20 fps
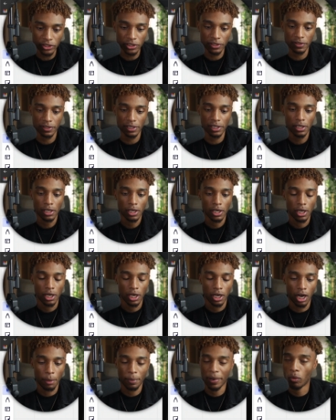as you can see,
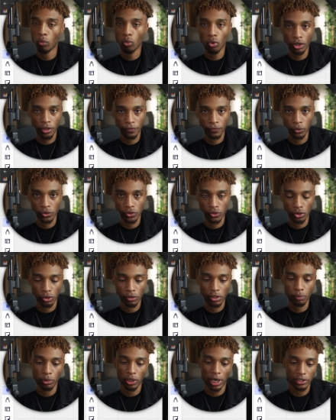um, and I'll walk you through the
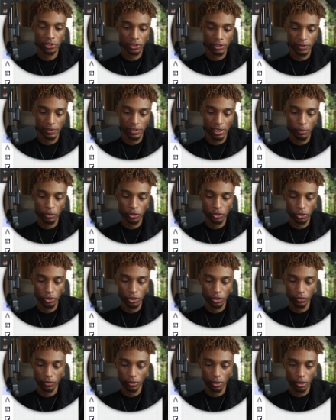story, but as you can see, I'm going to show you
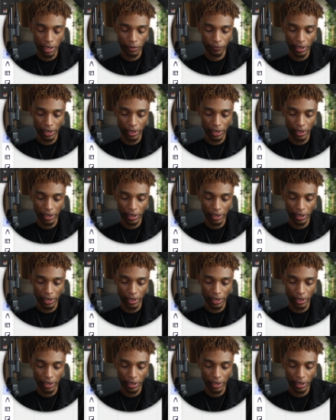this uh, kind